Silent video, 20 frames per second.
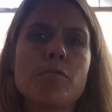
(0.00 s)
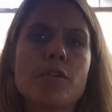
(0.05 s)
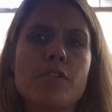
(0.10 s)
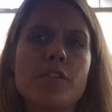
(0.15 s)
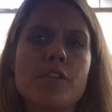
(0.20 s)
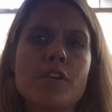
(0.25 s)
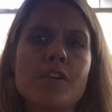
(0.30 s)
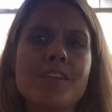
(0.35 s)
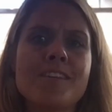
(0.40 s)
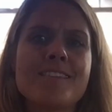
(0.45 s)

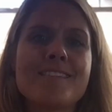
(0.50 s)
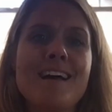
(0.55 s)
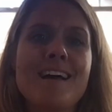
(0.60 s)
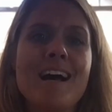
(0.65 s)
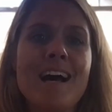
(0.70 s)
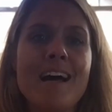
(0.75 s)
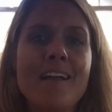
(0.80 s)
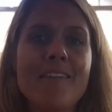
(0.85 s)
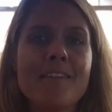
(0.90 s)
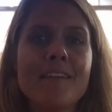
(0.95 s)
products,
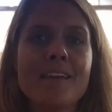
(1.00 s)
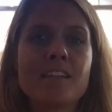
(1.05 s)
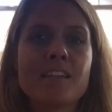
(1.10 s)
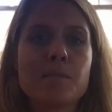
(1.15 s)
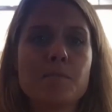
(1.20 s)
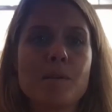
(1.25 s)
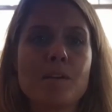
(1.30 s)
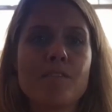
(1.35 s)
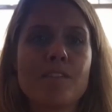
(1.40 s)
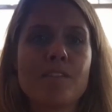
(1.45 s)
and
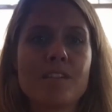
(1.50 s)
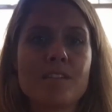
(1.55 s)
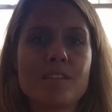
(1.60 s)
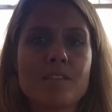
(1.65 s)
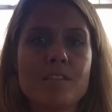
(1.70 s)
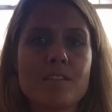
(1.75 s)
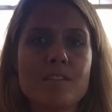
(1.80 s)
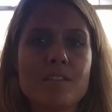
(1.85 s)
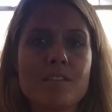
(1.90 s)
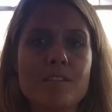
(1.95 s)

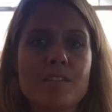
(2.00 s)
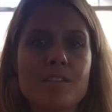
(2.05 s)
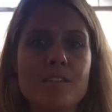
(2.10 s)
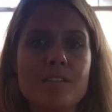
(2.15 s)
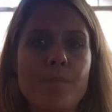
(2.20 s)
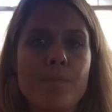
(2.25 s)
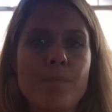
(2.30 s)
experiences.